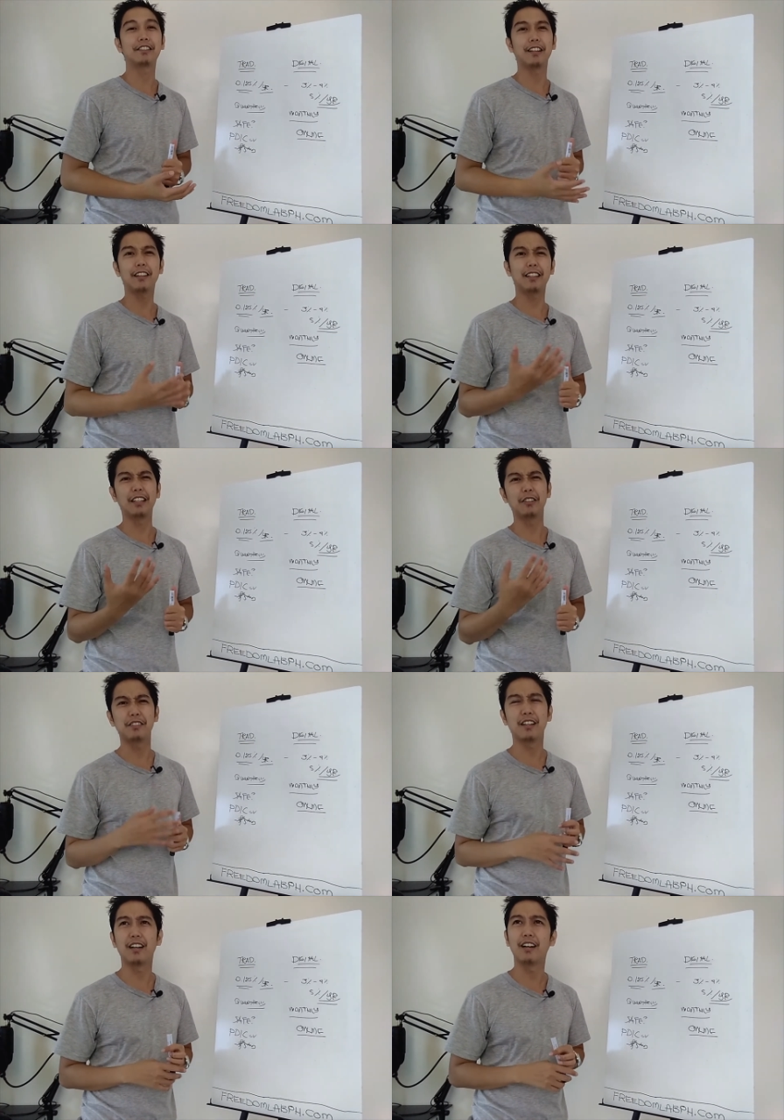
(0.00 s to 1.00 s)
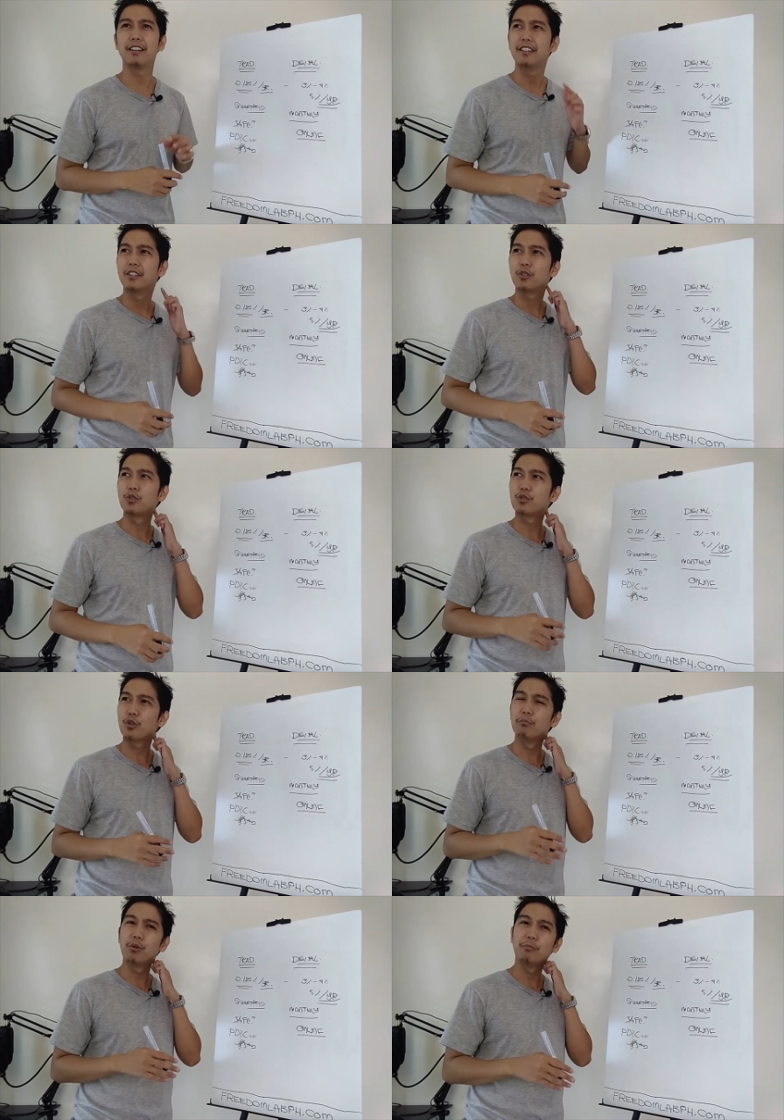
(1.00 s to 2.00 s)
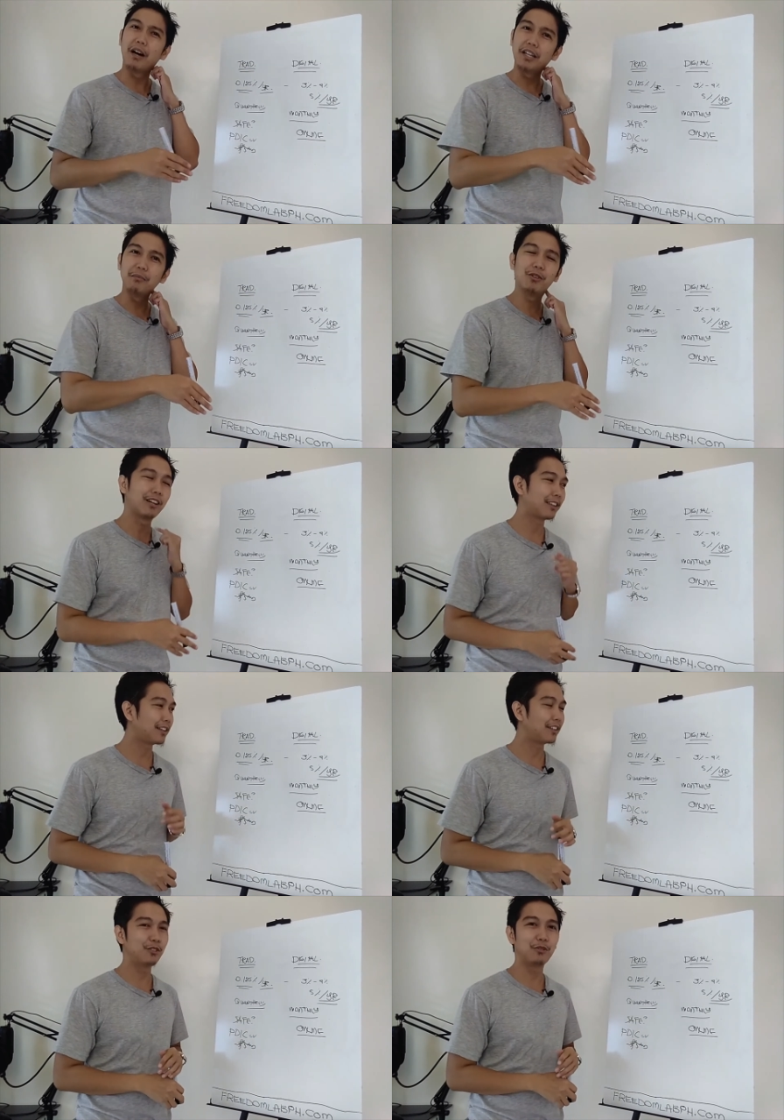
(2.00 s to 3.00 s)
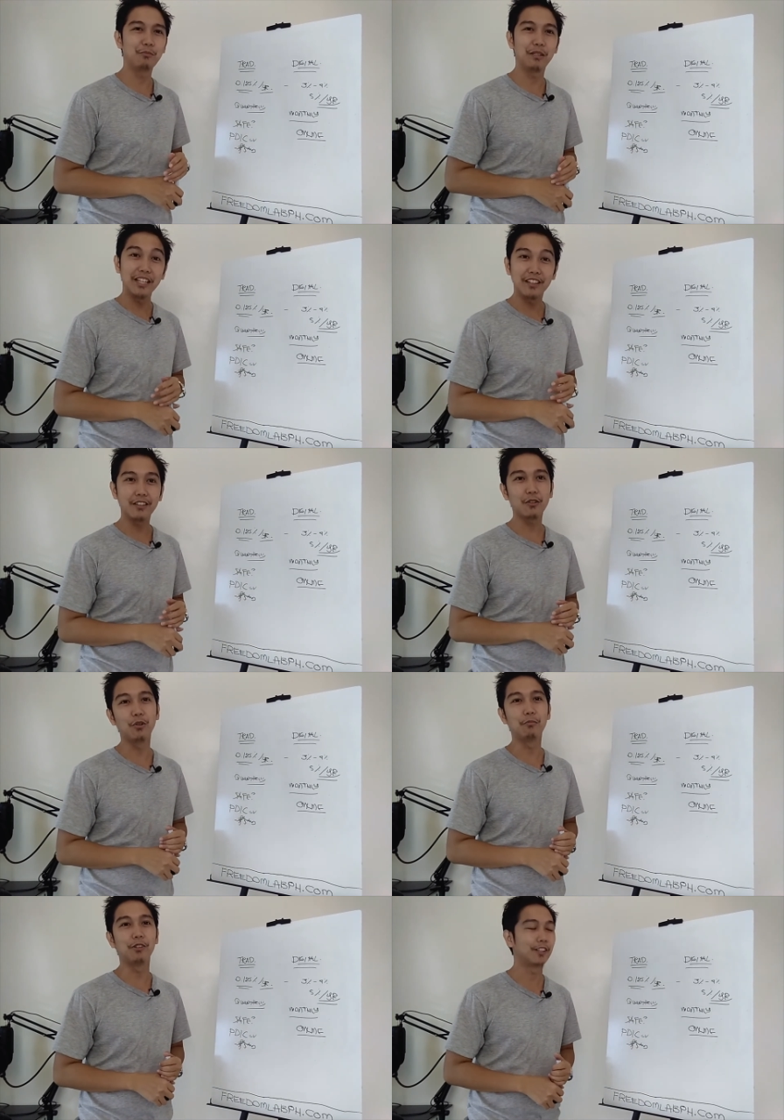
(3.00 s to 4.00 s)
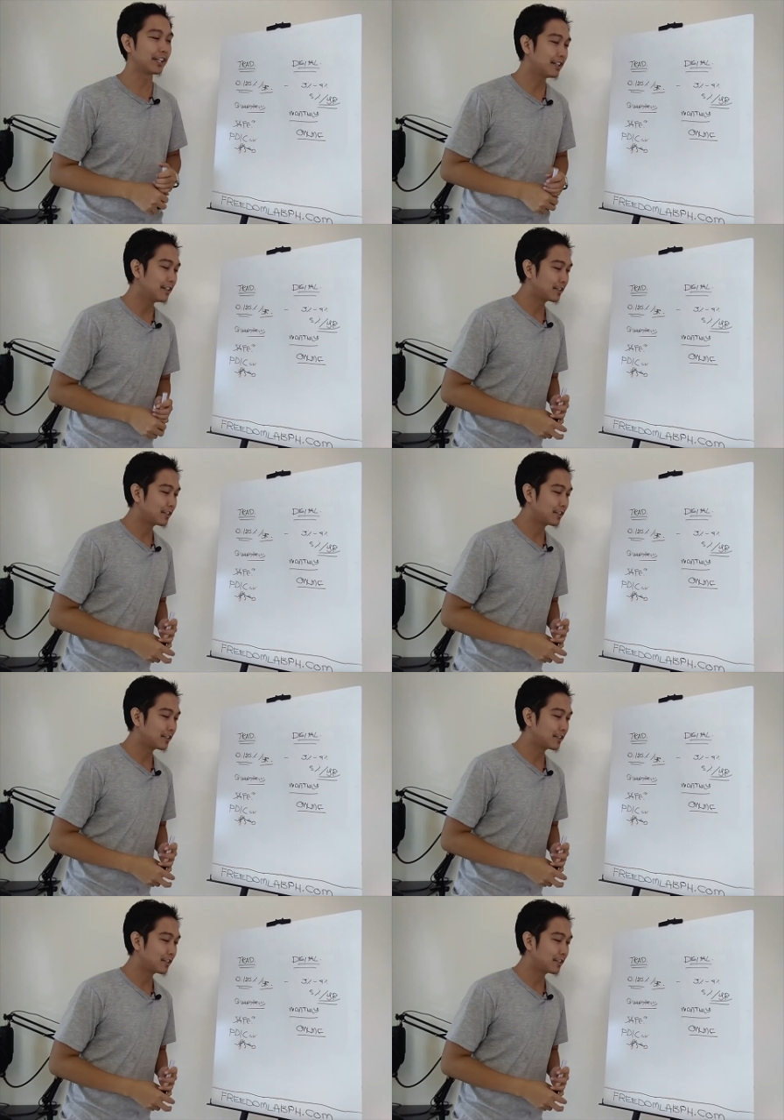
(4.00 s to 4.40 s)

So, I think yun yung uh, control mo, money mo. I think yun yung meaning ng Komo. Okay?